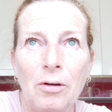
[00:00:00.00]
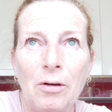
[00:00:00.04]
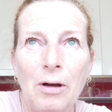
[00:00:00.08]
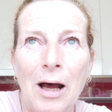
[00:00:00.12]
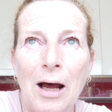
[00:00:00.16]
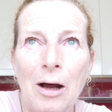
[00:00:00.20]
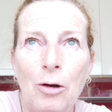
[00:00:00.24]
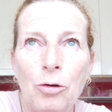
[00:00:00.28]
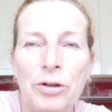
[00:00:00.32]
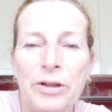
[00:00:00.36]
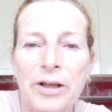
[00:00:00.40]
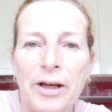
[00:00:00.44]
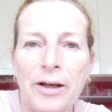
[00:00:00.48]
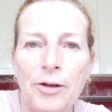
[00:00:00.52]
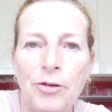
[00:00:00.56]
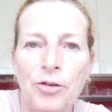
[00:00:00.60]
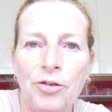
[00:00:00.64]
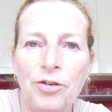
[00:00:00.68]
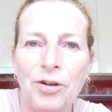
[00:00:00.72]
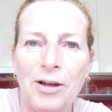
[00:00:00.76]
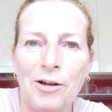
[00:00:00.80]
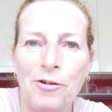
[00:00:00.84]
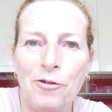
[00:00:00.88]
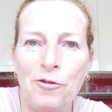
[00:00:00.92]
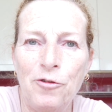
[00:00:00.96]
how
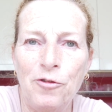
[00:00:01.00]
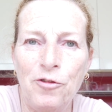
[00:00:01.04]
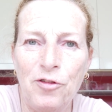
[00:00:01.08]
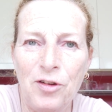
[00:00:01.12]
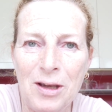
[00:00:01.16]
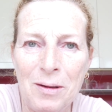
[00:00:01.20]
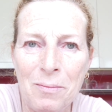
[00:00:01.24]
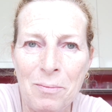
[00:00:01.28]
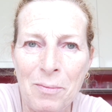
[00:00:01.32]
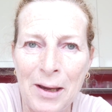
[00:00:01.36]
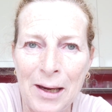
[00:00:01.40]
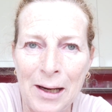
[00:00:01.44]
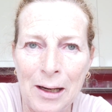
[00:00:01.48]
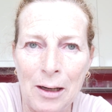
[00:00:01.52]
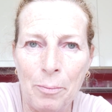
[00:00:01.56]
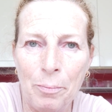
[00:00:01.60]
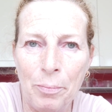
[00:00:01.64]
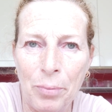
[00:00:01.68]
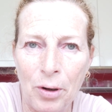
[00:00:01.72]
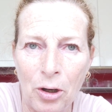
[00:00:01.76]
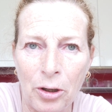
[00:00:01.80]
does a female